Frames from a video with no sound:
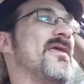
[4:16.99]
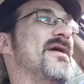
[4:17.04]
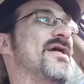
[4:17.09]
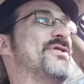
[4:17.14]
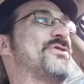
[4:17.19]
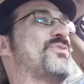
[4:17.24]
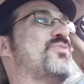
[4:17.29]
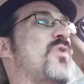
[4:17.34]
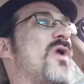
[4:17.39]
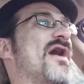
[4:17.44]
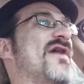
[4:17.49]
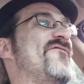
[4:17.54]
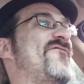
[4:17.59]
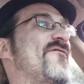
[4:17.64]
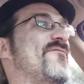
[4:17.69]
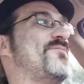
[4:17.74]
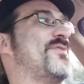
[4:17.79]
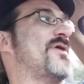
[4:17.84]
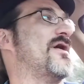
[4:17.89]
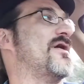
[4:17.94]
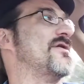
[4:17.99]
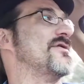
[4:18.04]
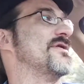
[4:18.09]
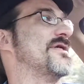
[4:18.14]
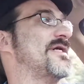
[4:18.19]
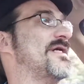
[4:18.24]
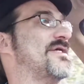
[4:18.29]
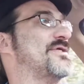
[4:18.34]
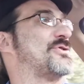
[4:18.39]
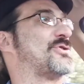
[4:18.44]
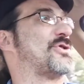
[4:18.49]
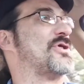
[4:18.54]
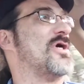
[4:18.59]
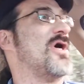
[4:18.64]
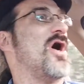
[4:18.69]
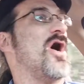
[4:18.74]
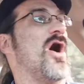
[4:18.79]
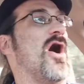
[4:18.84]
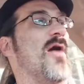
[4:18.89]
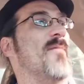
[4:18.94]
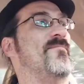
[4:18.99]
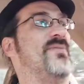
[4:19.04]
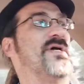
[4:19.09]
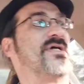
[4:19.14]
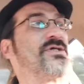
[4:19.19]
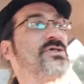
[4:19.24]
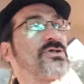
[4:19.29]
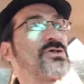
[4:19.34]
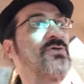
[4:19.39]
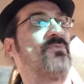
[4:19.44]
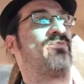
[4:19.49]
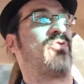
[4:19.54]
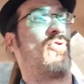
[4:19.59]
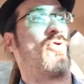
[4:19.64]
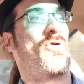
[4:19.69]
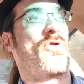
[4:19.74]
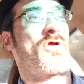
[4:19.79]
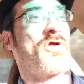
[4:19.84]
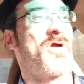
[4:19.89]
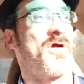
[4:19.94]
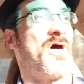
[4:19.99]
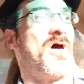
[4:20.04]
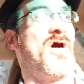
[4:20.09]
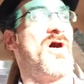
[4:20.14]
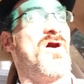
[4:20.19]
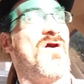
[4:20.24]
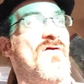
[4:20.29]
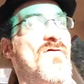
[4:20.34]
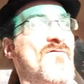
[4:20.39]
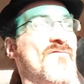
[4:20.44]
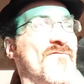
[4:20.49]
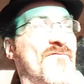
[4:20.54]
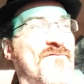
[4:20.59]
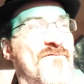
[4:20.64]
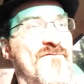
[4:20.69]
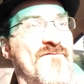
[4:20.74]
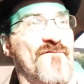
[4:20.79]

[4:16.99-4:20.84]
his wife apparently is a big supporter of